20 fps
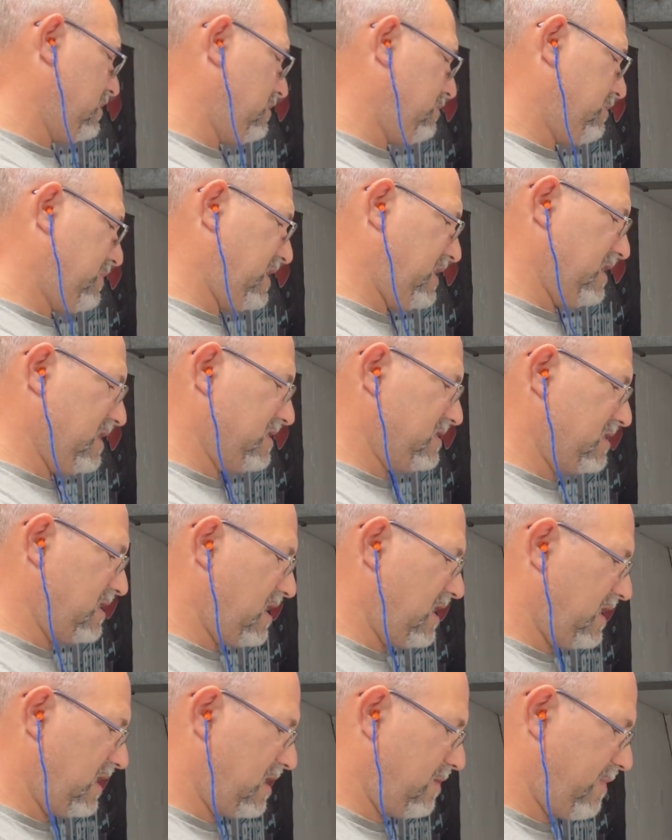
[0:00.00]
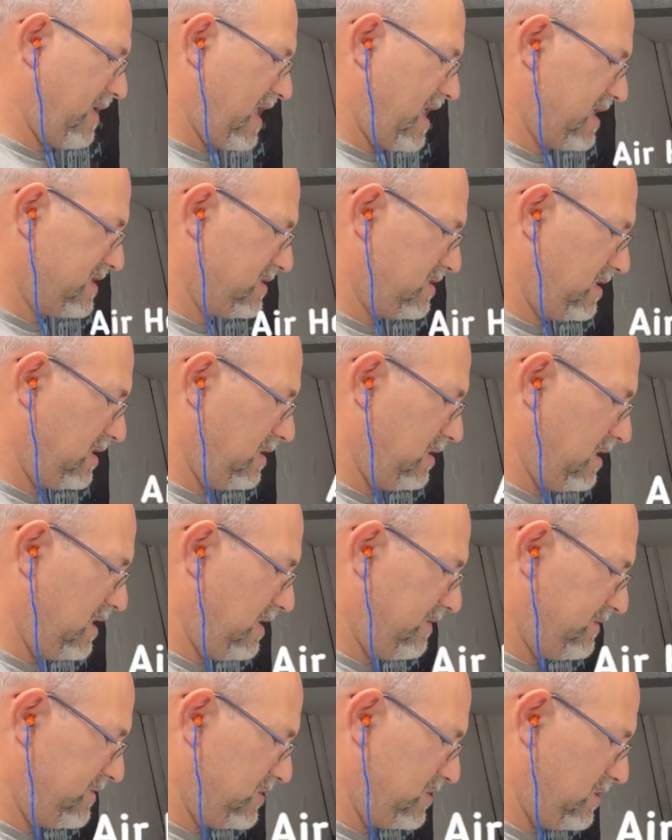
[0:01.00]
PSI capacity
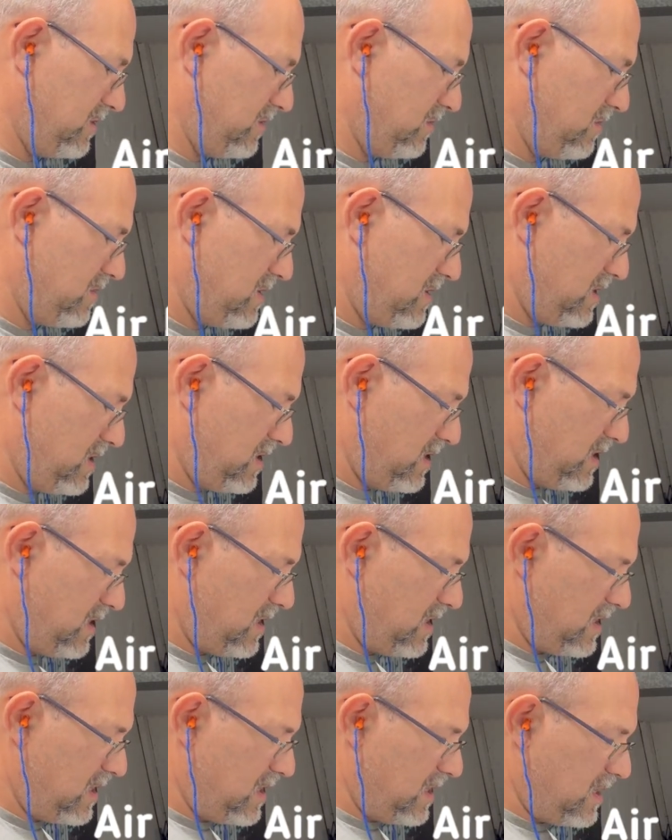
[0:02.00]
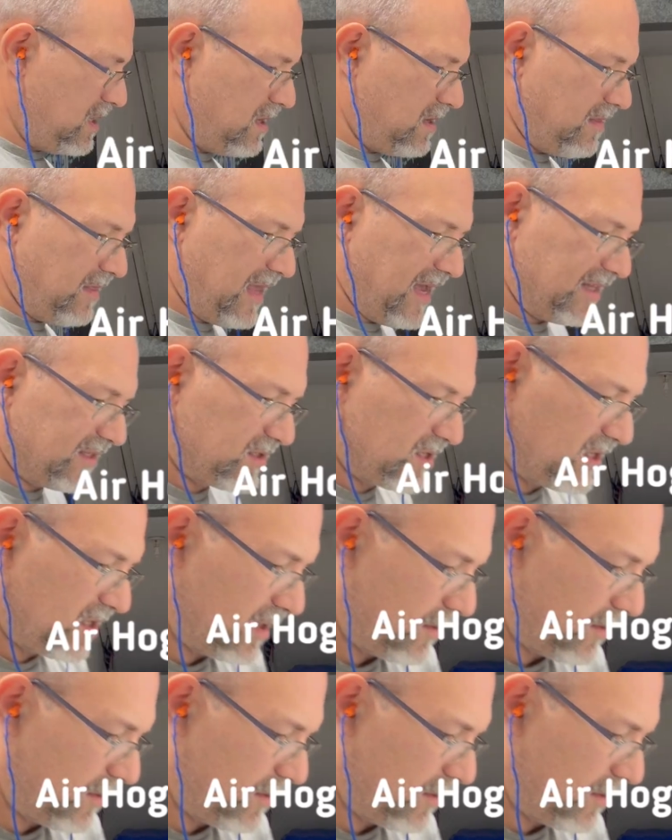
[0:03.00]
left, so that's going